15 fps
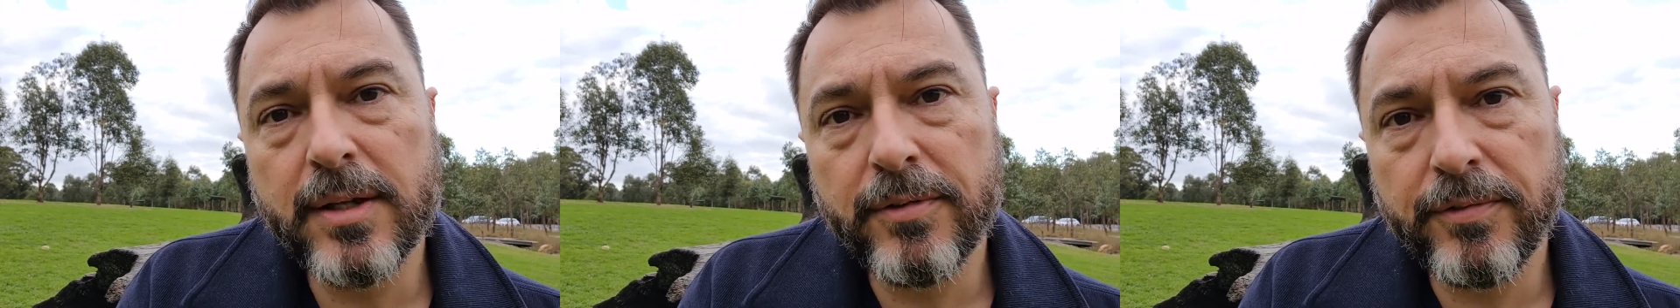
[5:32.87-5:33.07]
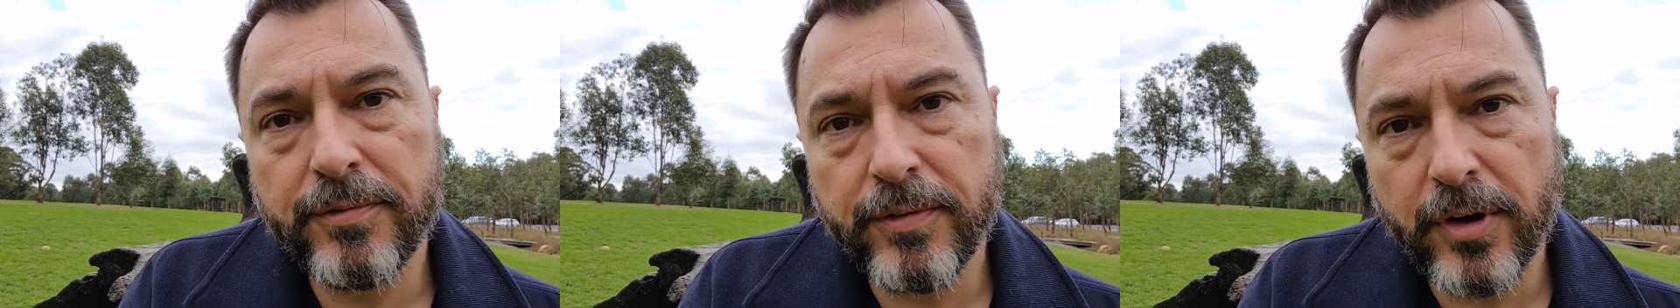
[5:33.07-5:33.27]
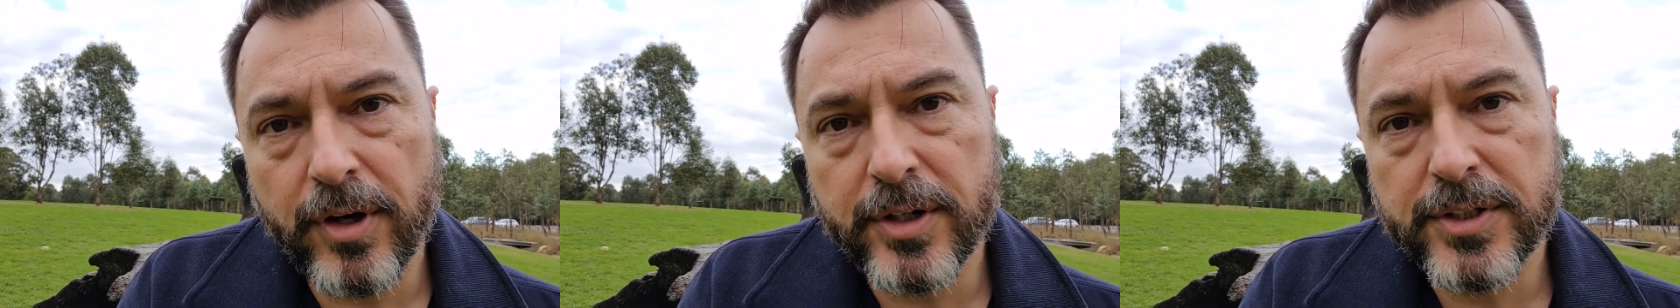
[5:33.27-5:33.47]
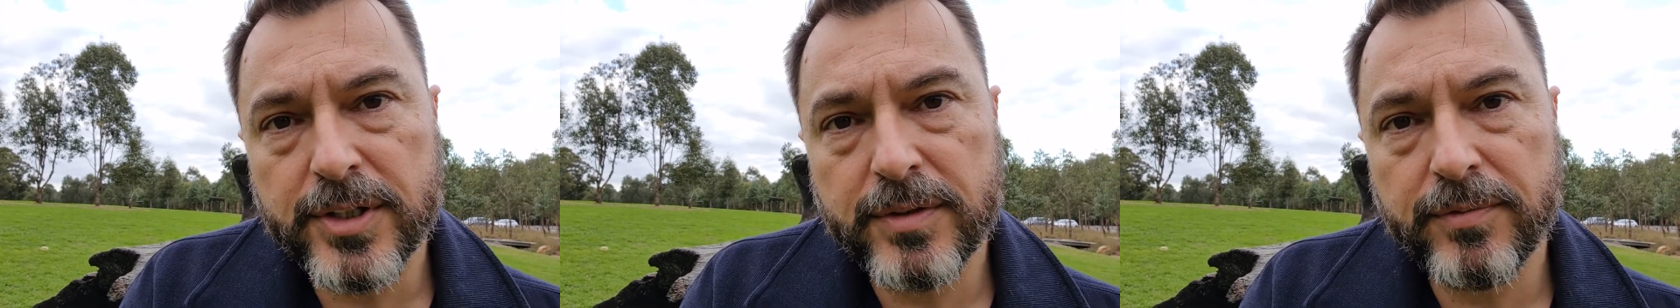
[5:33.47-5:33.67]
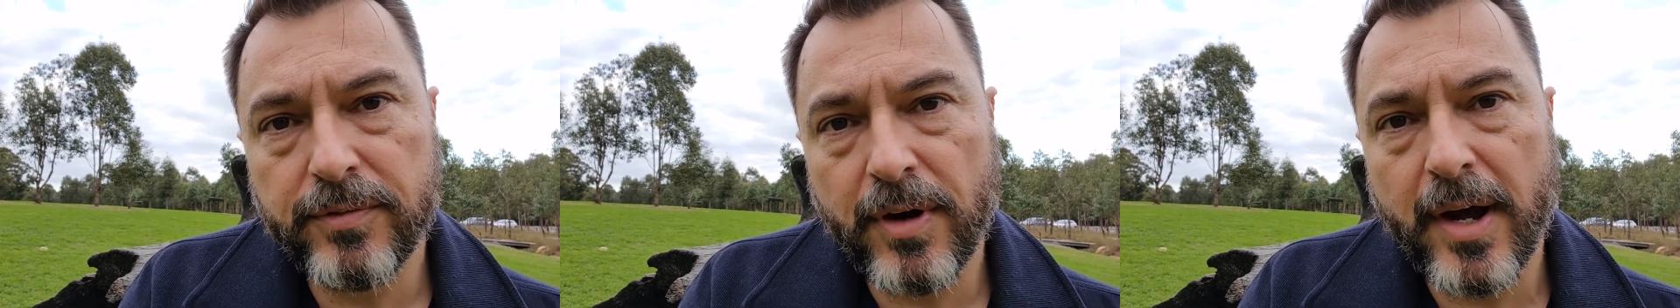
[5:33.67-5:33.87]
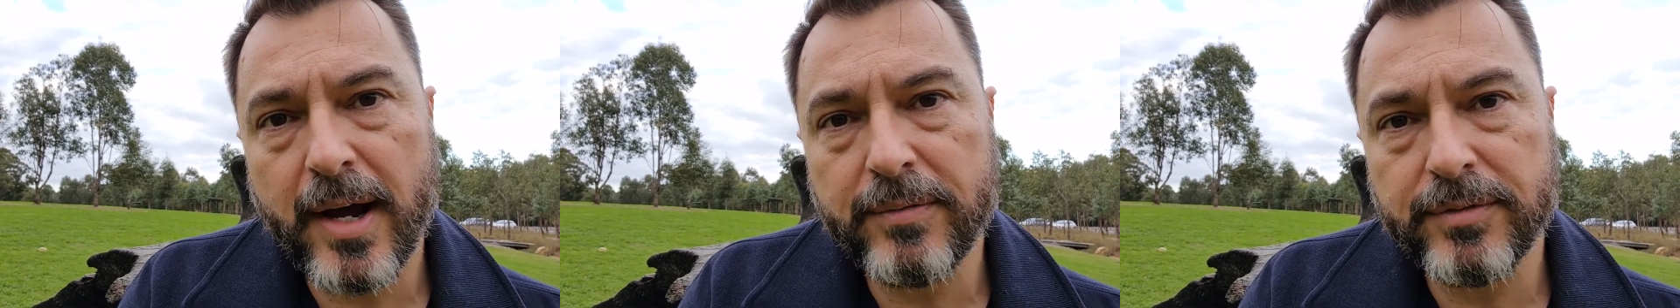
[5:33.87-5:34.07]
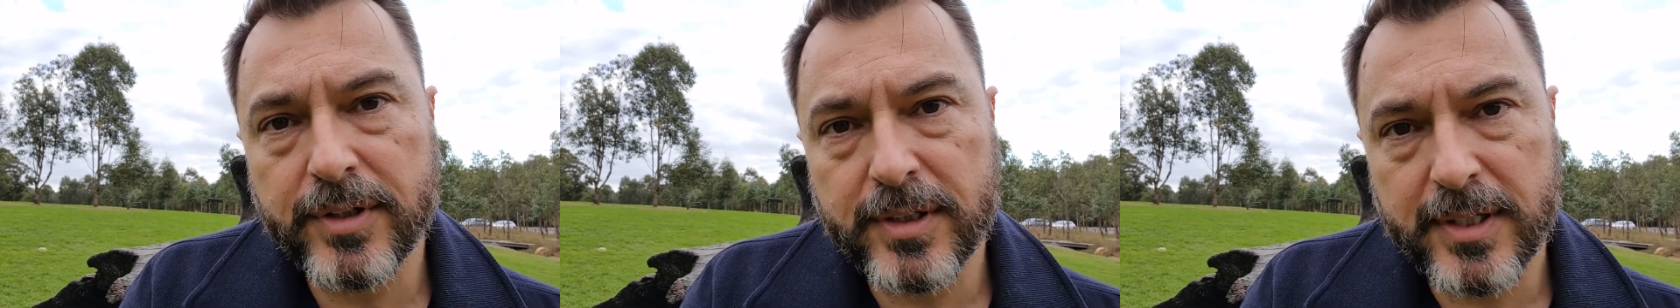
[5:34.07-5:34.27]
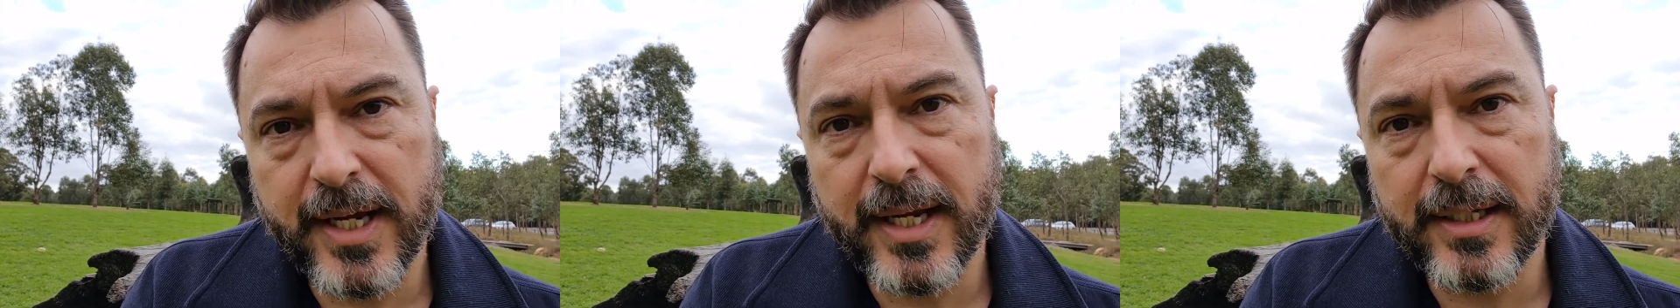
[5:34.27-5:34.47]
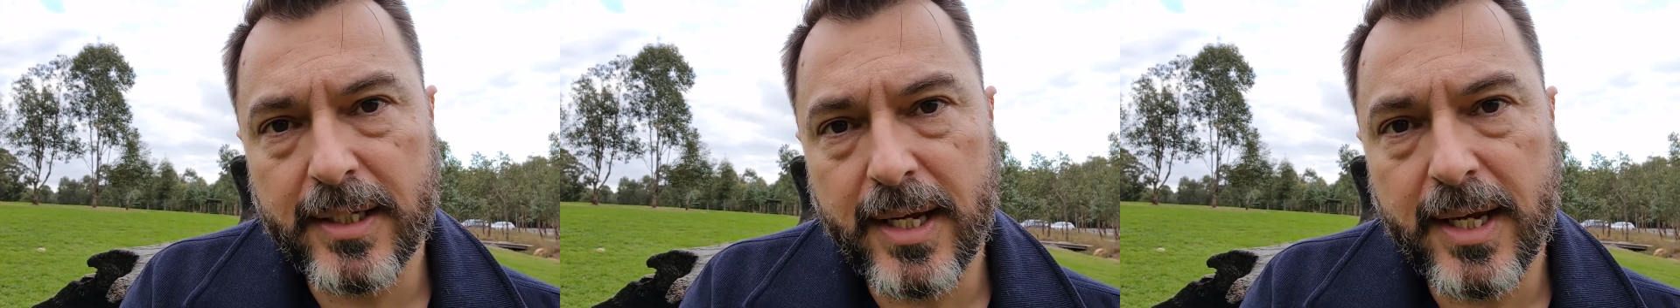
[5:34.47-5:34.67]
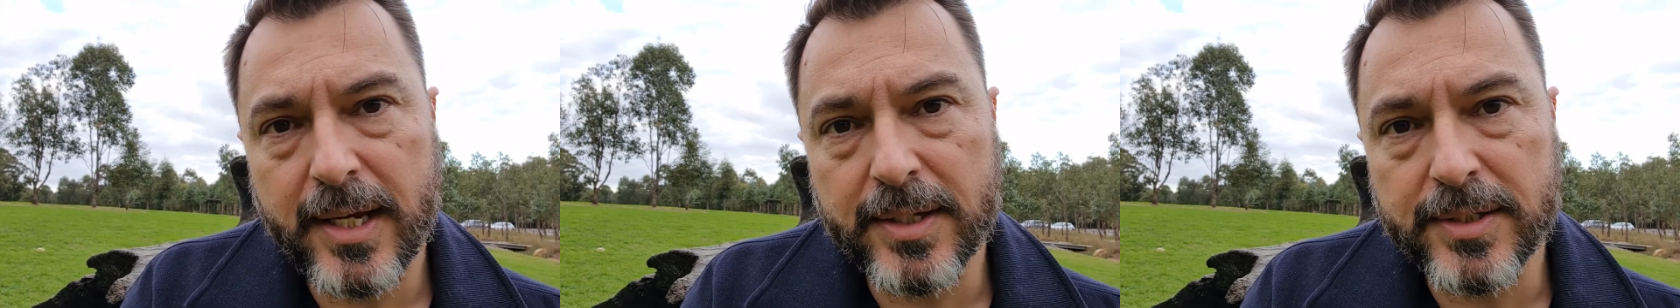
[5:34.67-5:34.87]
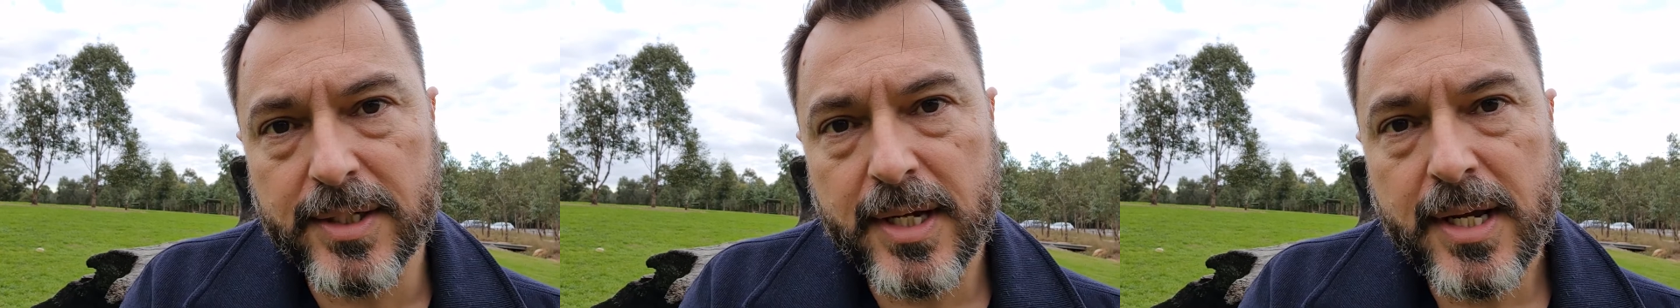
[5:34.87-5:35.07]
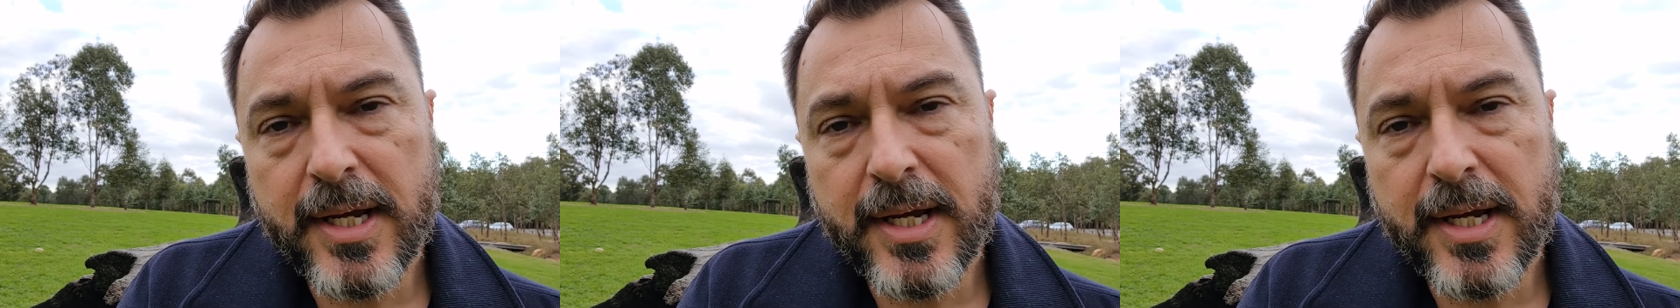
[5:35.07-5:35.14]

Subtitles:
first 5 to 10 years.